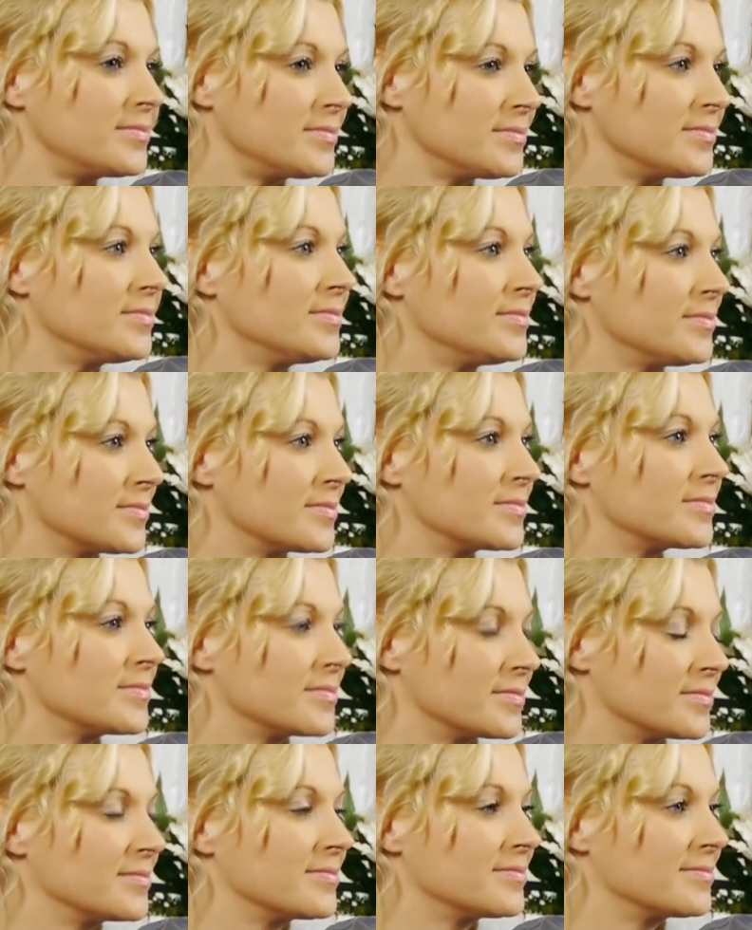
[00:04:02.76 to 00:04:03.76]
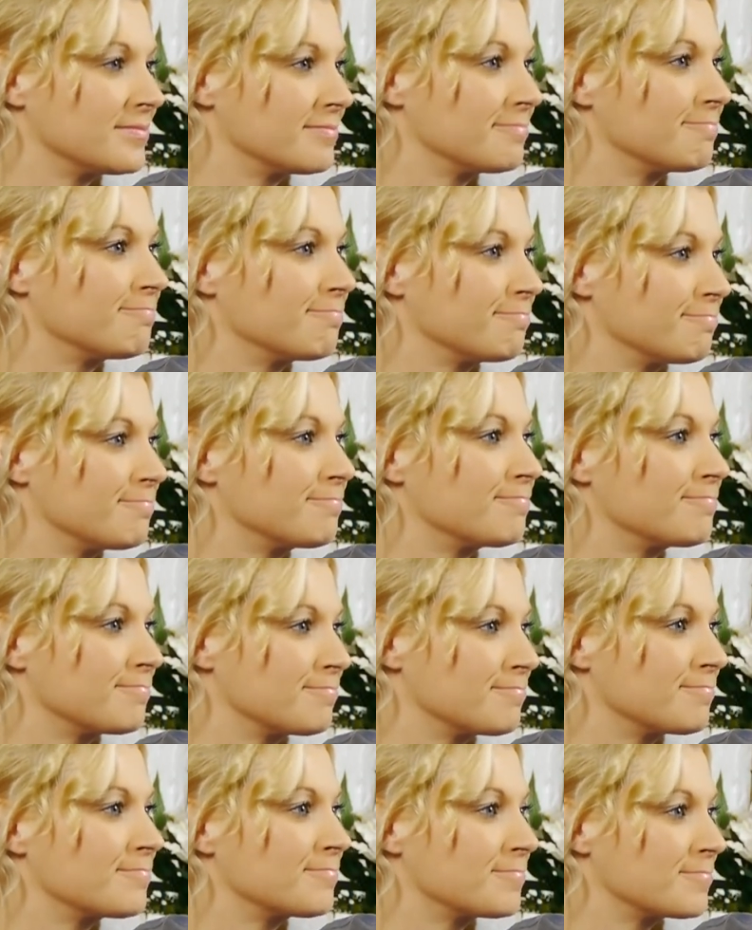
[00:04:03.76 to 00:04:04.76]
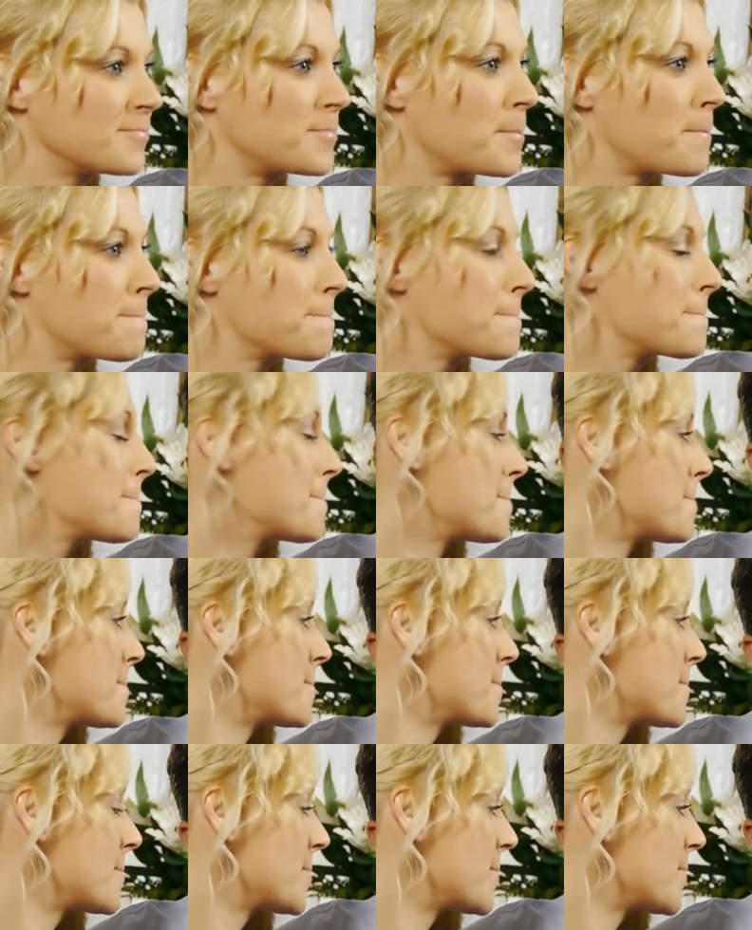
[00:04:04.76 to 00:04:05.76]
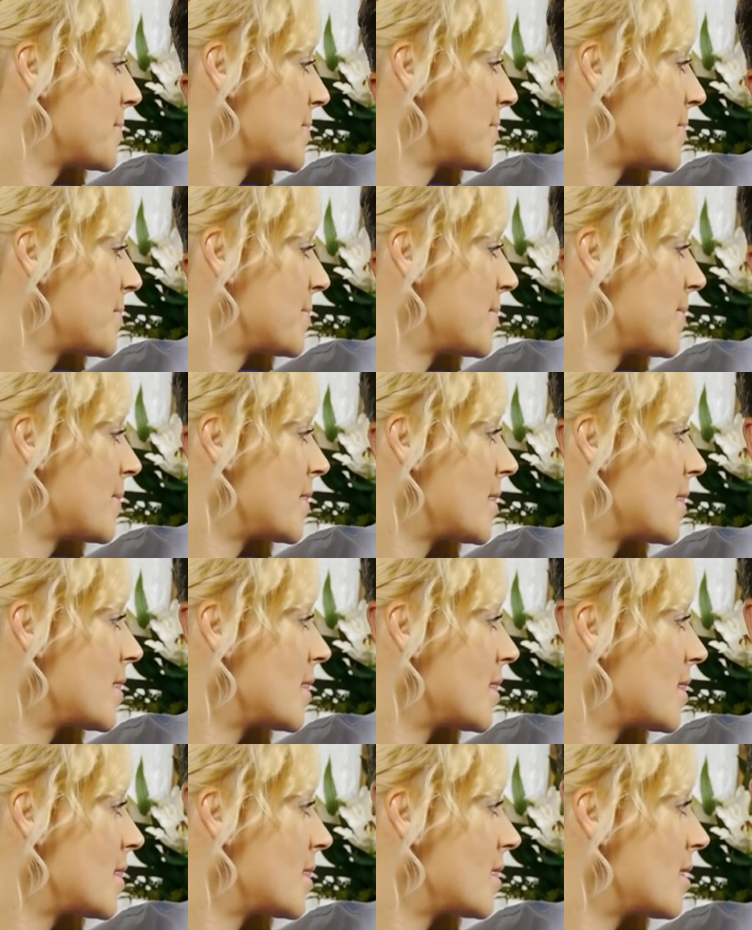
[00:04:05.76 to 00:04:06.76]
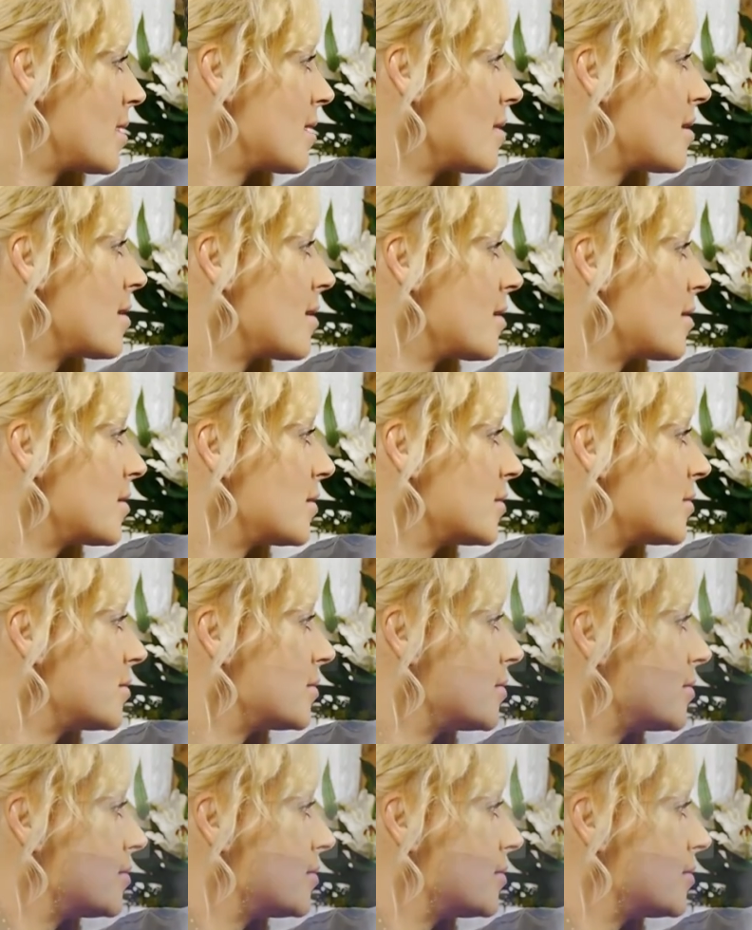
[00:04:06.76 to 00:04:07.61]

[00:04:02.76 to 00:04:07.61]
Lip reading: [no speech]